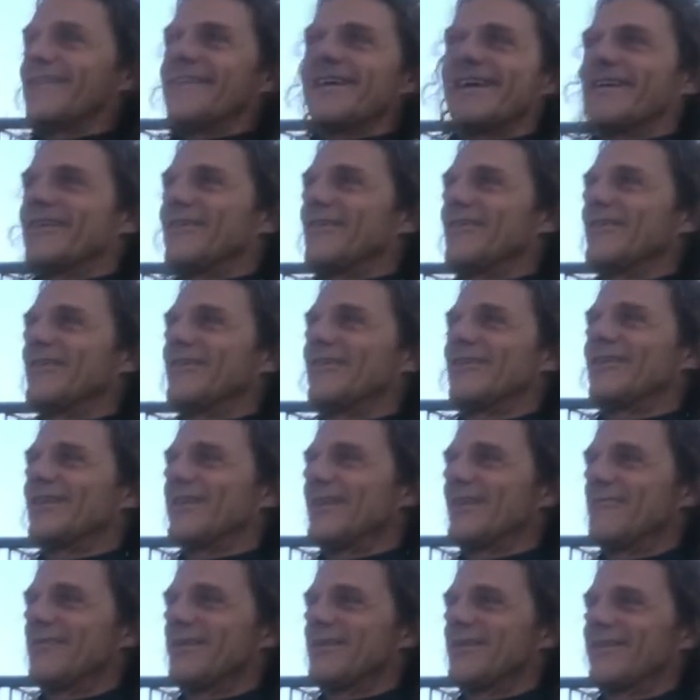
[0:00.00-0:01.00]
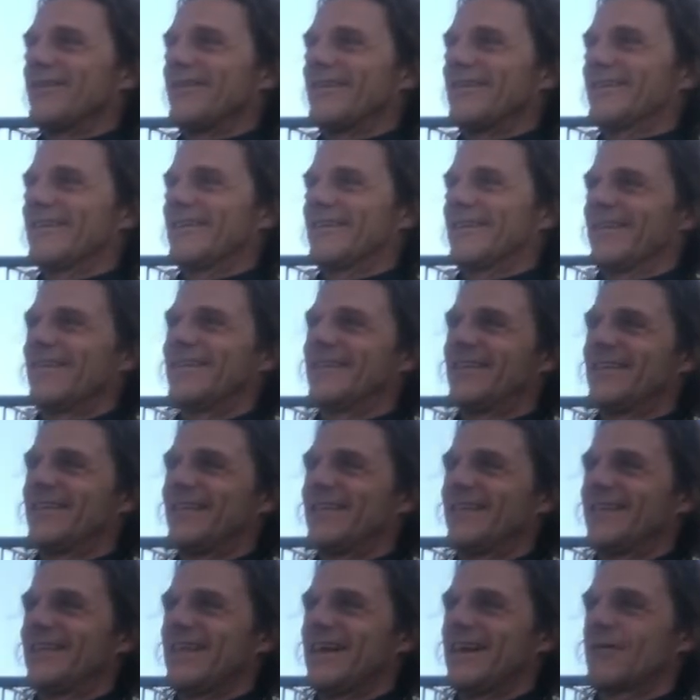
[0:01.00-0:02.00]
Thank you. That was it. Yeah.
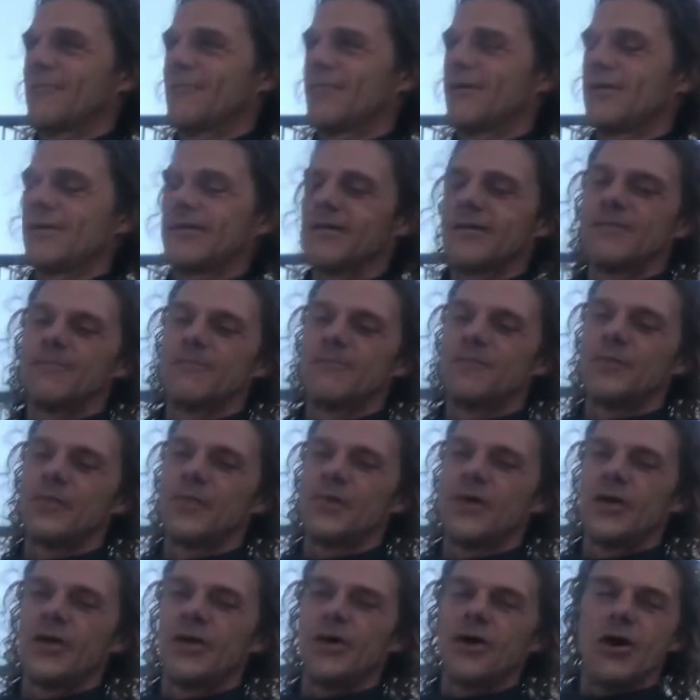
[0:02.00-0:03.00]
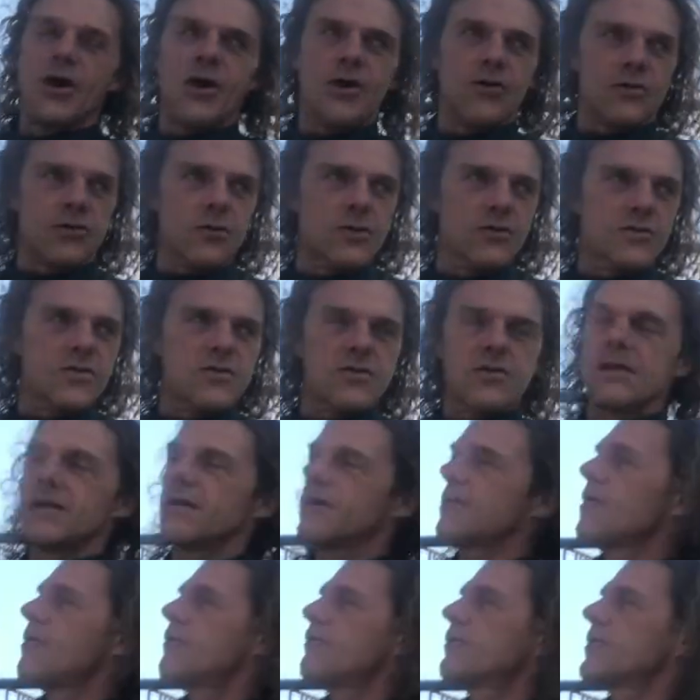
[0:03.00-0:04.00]
Thanks, brother. Mm-hmm. Unconsciously
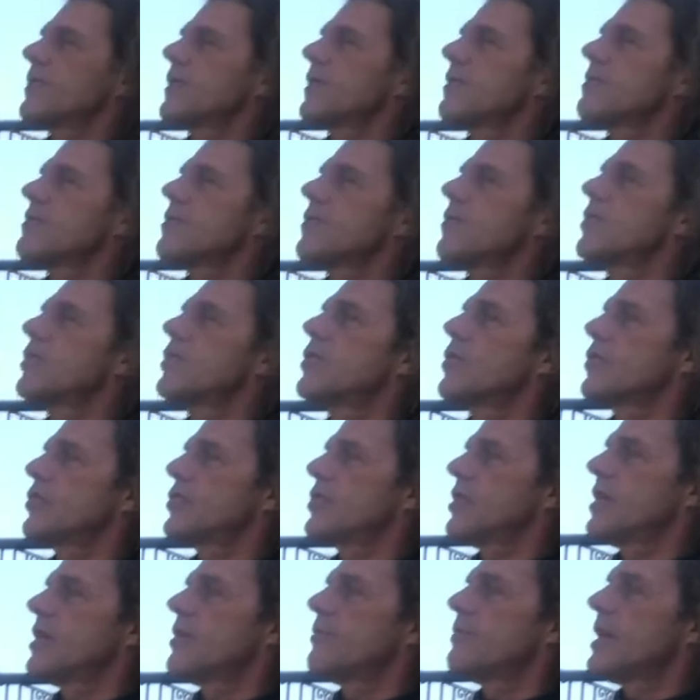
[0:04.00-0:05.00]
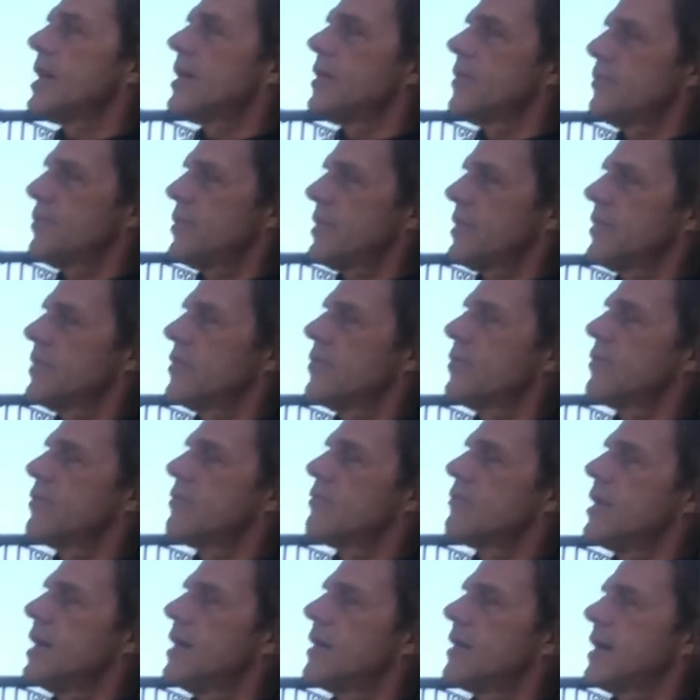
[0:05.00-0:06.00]
competent, so you don't think about it, but you do it
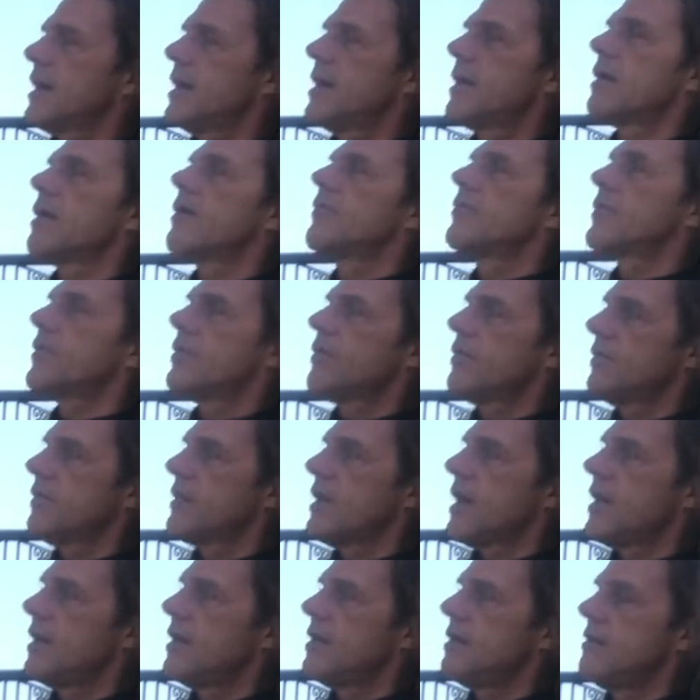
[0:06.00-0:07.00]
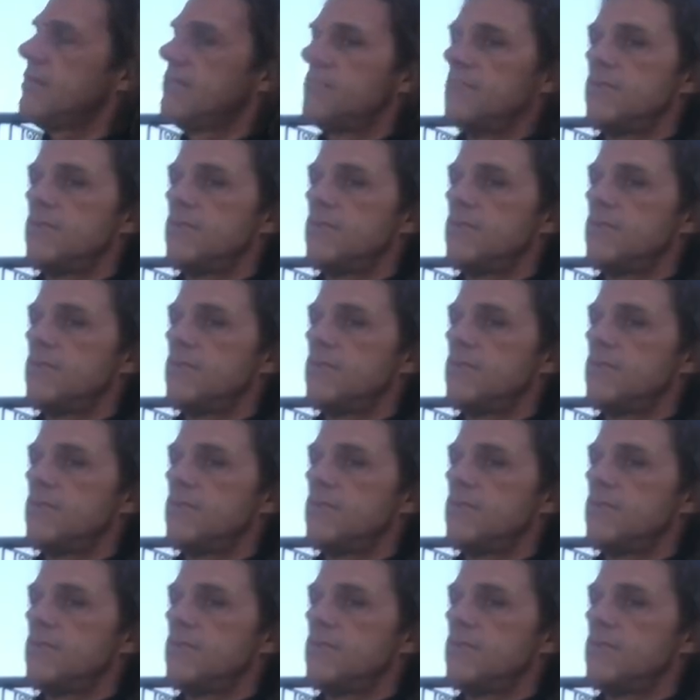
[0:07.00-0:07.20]
right. And until then.